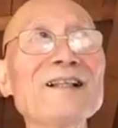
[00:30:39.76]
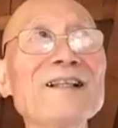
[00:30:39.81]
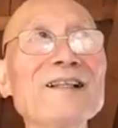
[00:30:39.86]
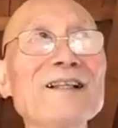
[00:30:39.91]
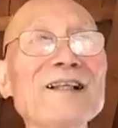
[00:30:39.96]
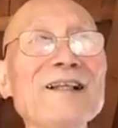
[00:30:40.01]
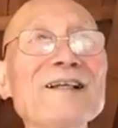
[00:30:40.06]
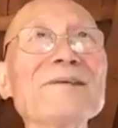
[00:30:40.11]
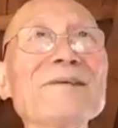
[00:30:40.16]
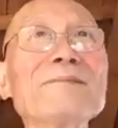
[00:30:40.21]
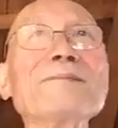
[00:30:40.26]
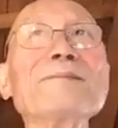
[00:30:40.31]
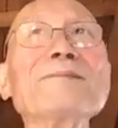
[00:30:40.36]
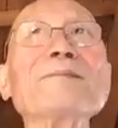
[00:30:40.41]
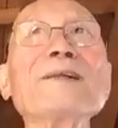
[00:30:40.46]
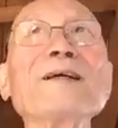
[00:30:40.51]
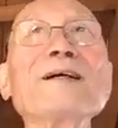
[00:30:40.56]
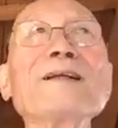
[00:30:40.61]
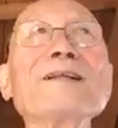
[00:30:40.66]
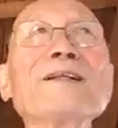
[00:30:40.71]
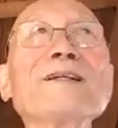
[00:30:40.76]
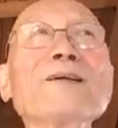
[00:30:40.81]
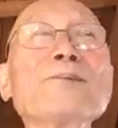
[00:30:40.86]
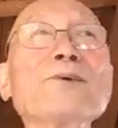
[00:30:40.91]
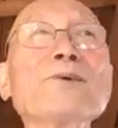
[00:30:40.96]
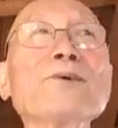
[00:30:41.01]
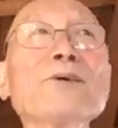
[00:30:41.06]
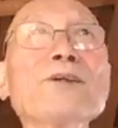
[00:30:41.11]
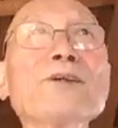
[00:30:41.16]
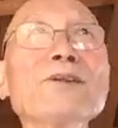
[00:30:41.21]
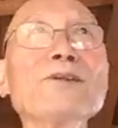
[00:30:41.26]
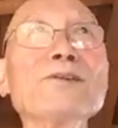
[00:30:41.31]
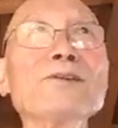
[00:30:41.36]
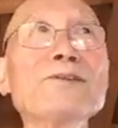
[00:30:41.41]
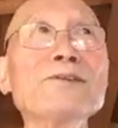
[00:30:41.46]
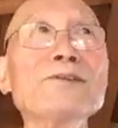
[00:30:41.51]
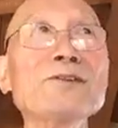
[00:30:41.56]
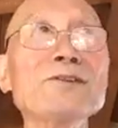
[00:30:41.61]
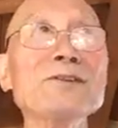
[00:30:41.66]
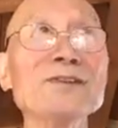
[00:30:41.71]
Then the more you
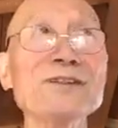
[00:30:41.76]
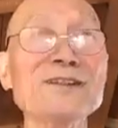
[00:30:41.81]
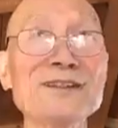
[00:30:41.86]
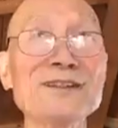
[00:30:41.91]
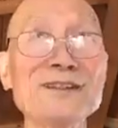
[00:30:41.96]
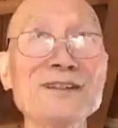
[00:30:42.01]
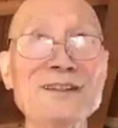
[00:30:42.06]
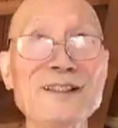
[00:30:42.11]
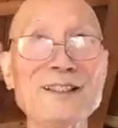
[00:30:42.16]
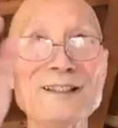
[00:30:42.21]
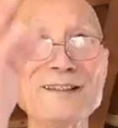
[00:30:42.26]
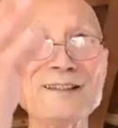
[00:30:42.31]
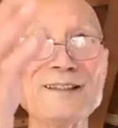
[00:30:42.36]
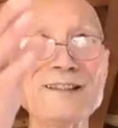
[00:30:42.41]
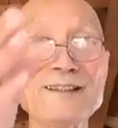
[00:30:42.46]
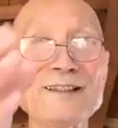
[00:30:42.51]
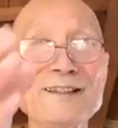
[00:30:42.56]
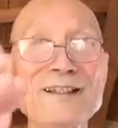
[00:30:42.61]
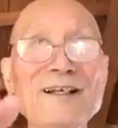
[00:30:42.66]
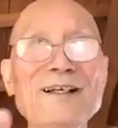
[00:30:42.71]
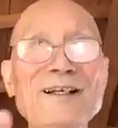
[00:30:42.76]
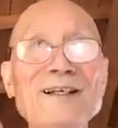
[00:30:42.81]
do zazen,